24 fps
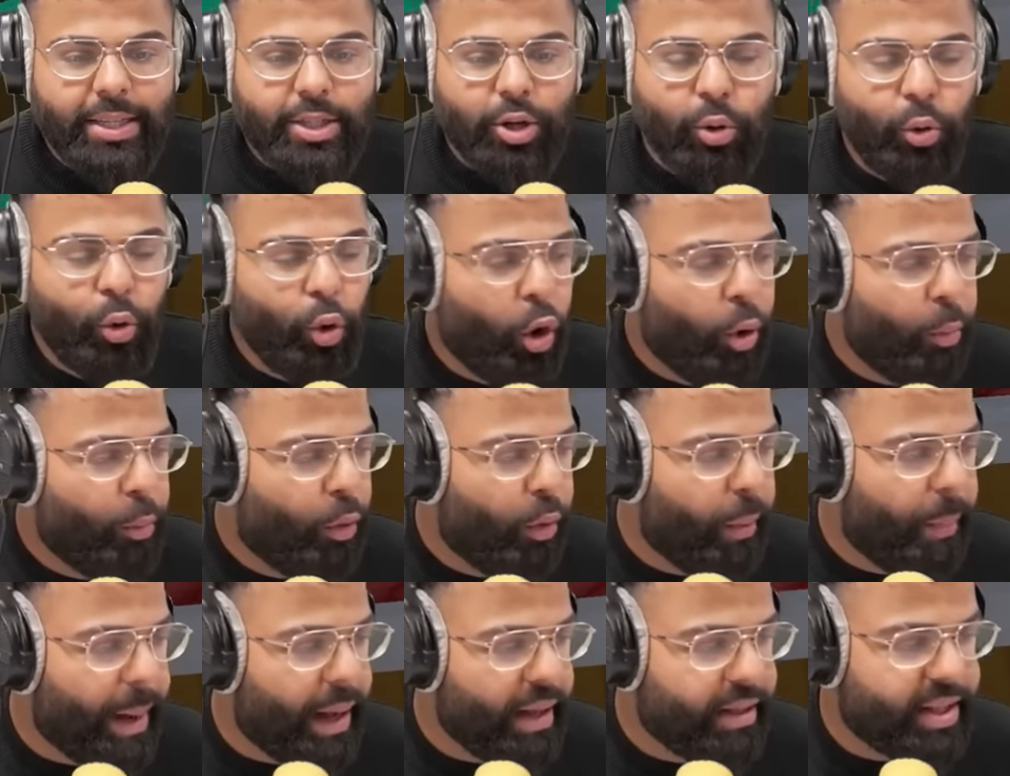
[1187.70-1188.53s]
so
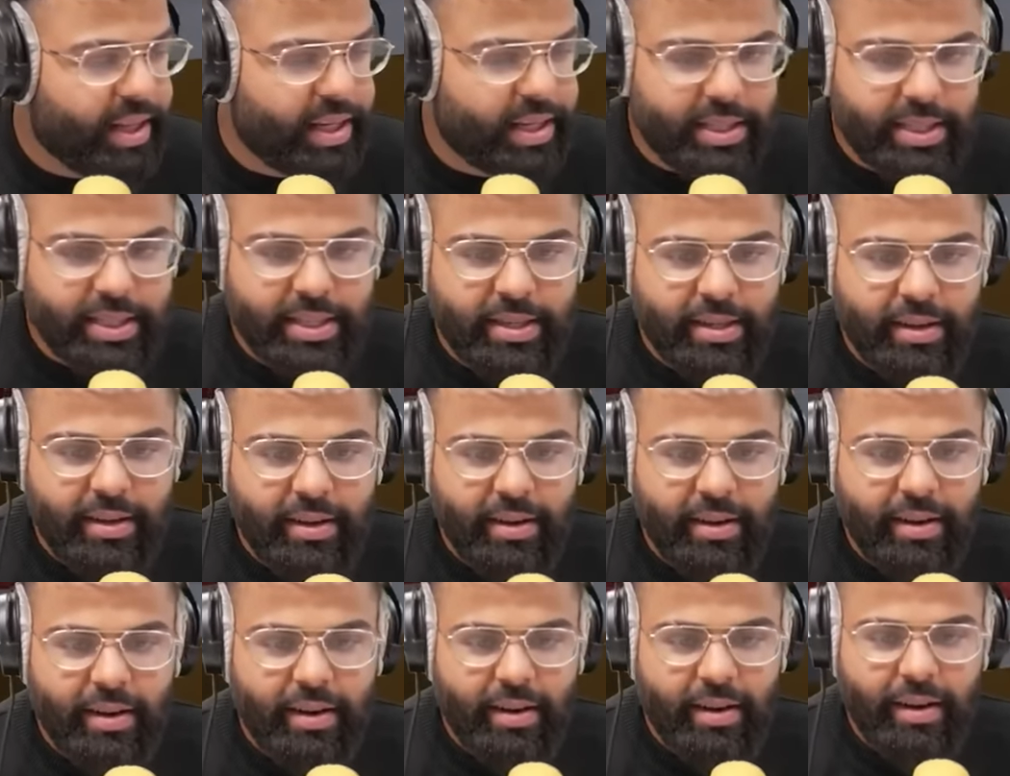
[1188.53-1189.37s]
normal about this?
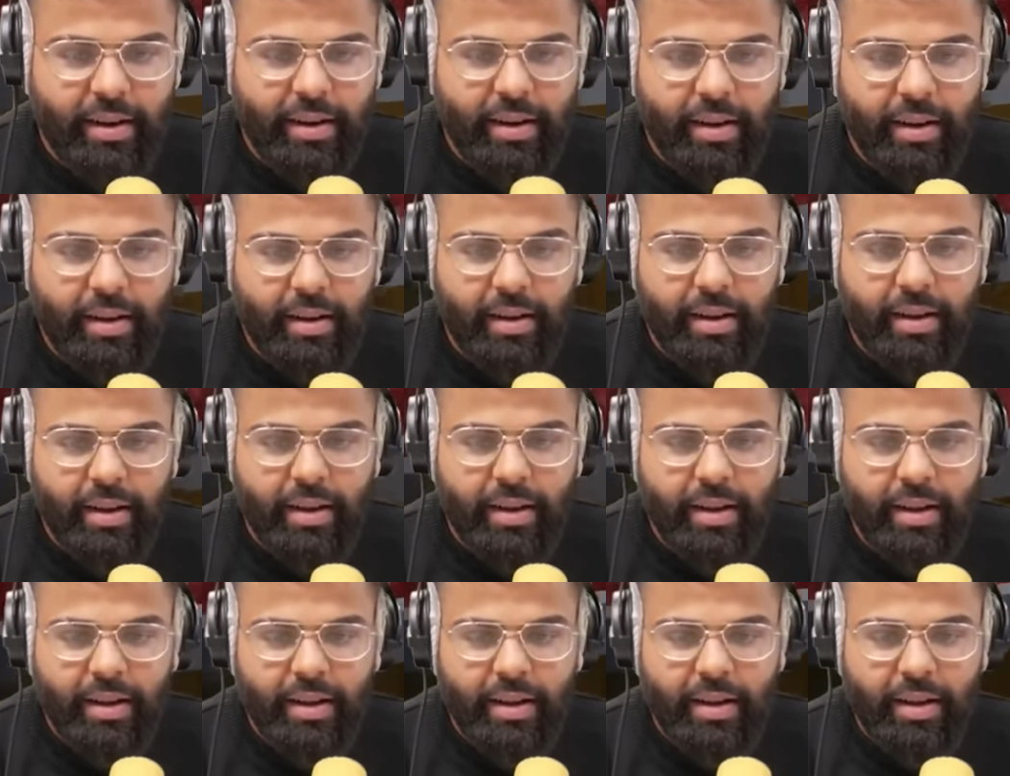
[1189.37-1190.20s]
Bro, I'm
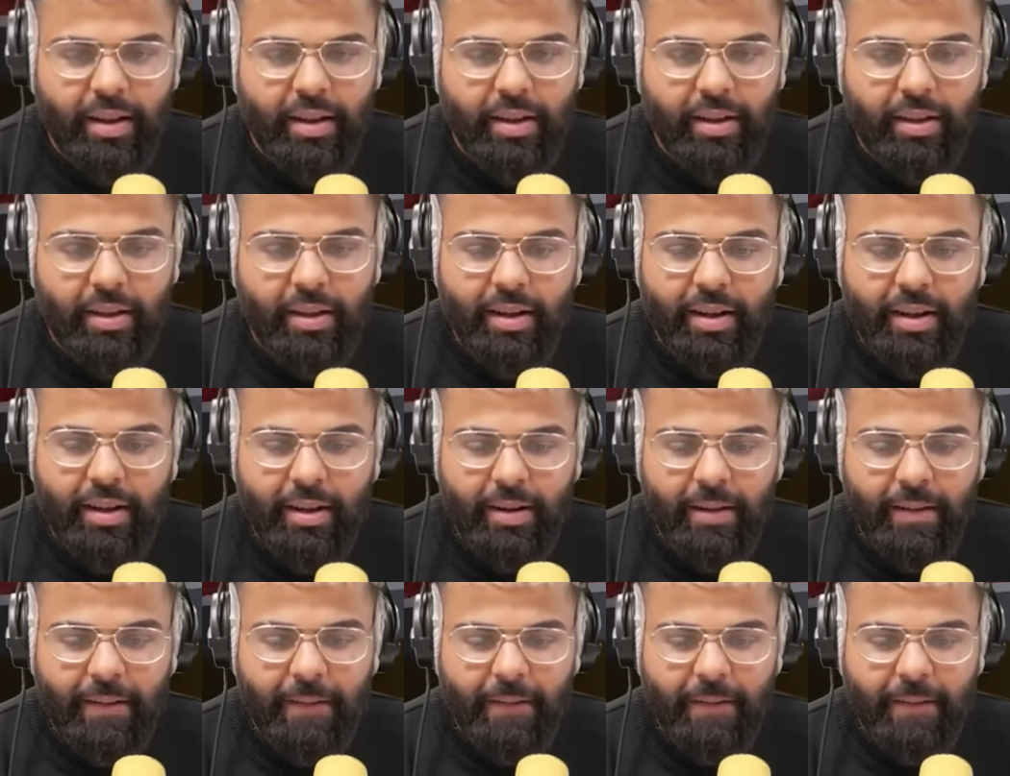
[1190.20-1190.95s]
just trying to beat the game.